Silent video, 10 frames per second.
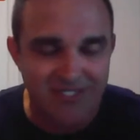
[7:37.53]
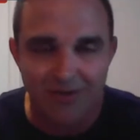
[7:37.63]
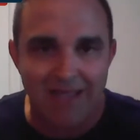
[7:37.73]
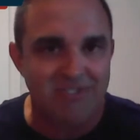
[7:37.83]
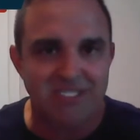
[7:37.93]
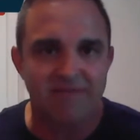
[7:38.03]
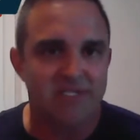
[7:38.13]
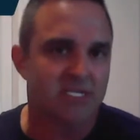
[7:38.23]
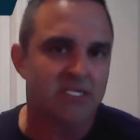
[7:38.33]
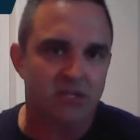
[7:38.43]
still have the
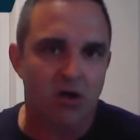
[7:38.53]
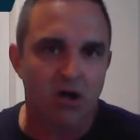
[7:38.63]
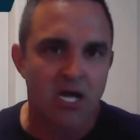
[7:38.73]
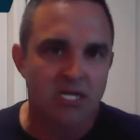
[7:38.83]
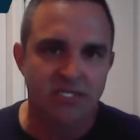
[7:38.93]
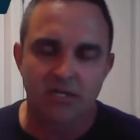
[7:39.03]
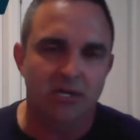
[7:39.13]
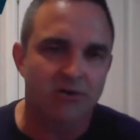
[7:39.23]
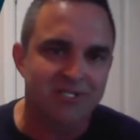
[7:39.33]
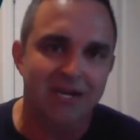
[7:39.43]
76 law to
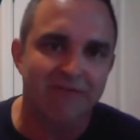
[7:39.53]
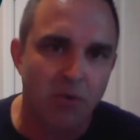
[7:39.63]
declare a state